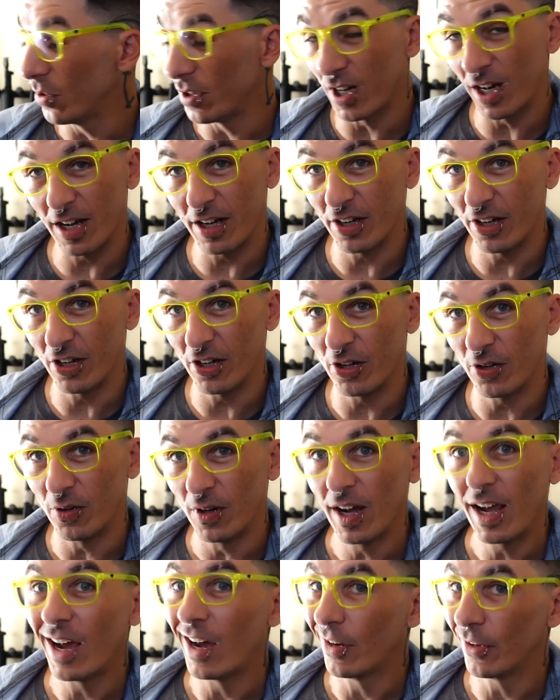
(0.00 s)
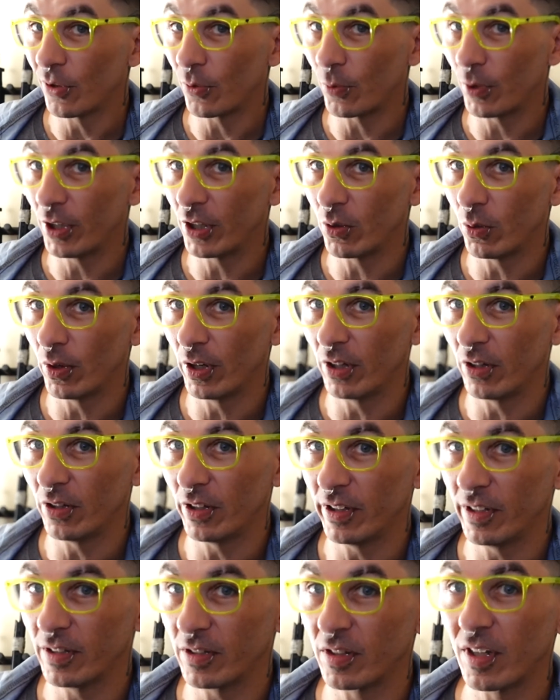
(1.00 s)
not know how the recoil
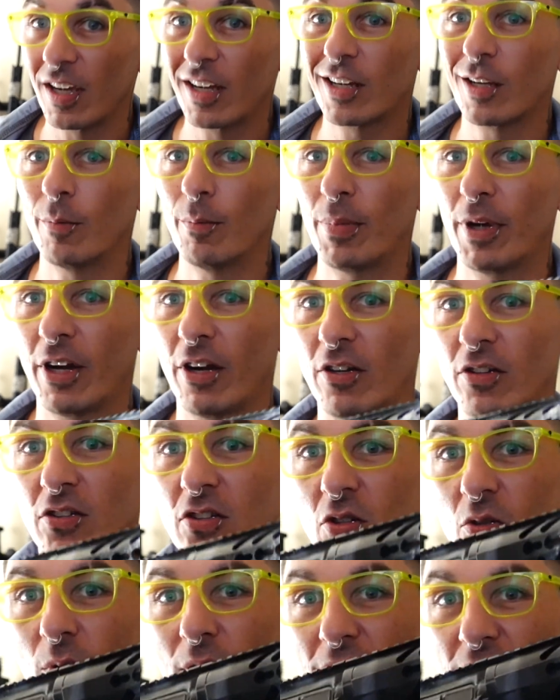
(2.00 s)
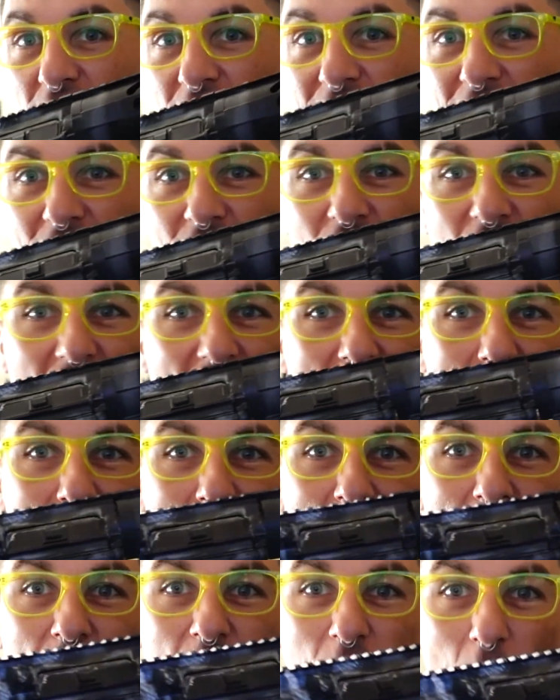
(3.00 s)
is compared to a standard
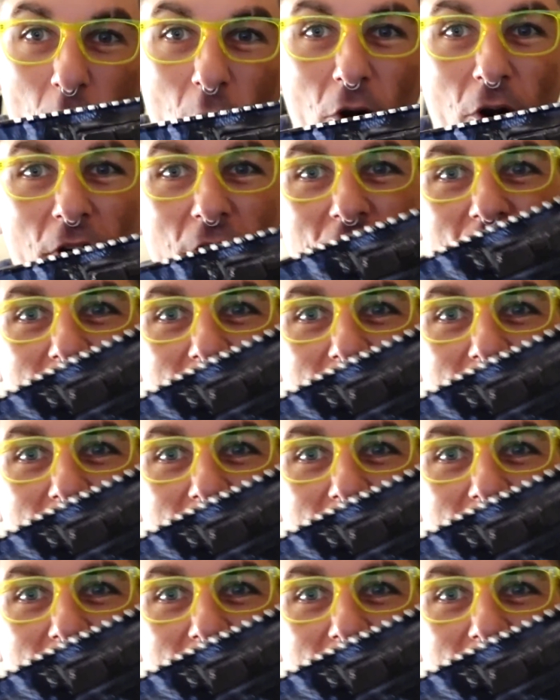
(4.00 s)
M4.